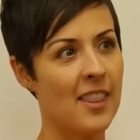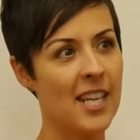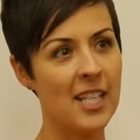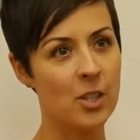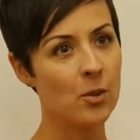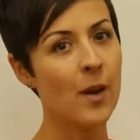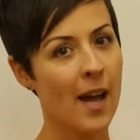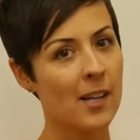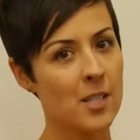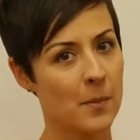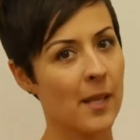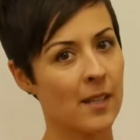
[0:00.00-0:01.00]
And they knew how
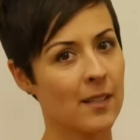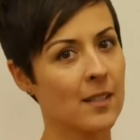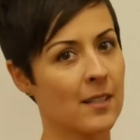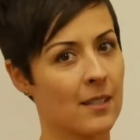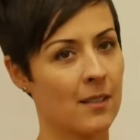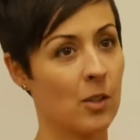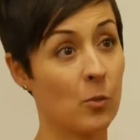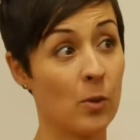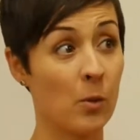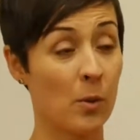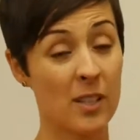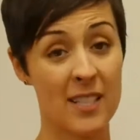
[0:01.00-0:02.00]
to spell the
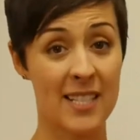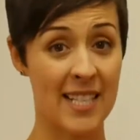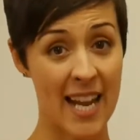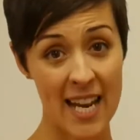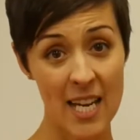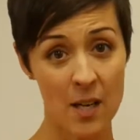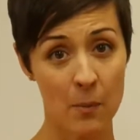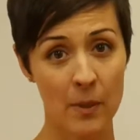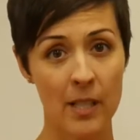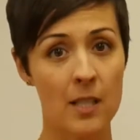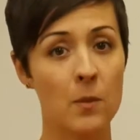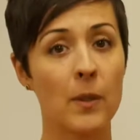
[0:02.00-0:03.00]
root word say
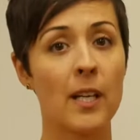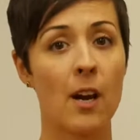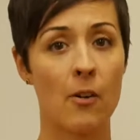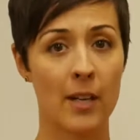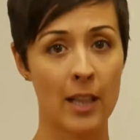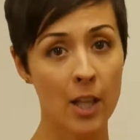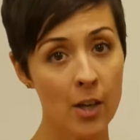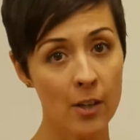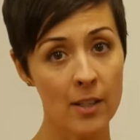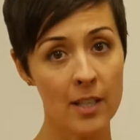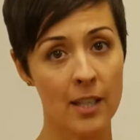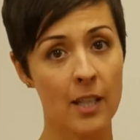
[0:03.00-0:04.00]
because we had already
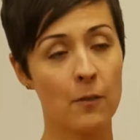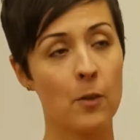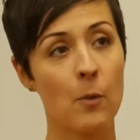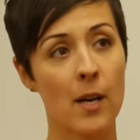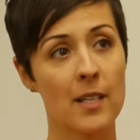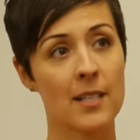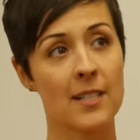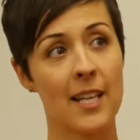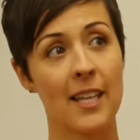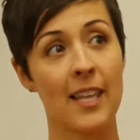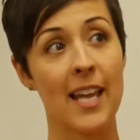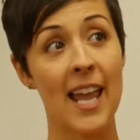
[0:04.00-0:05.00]
learned that if you want to
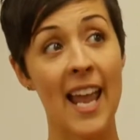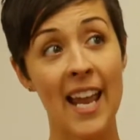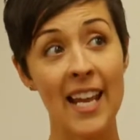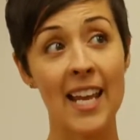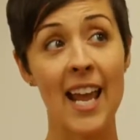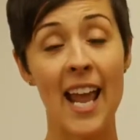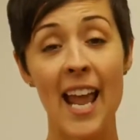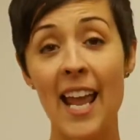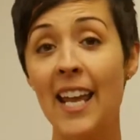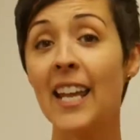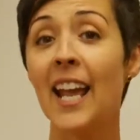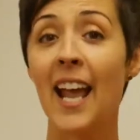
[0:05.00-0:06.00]
say the
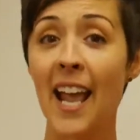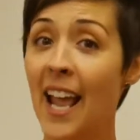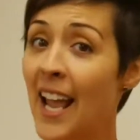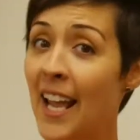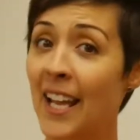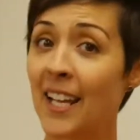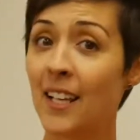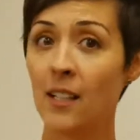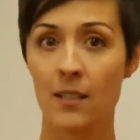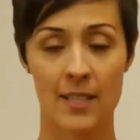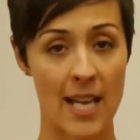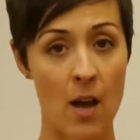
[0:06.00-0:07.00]

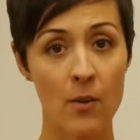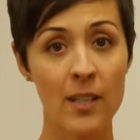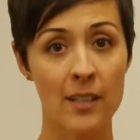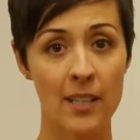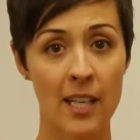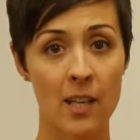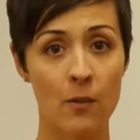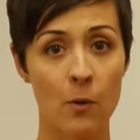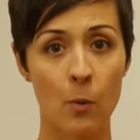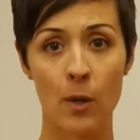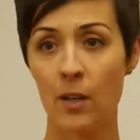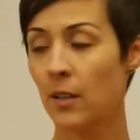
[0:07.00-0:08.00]
A sound at the end
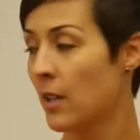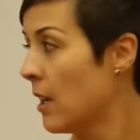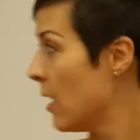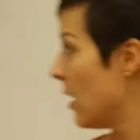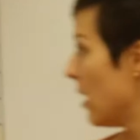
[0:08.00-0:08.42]
of a word,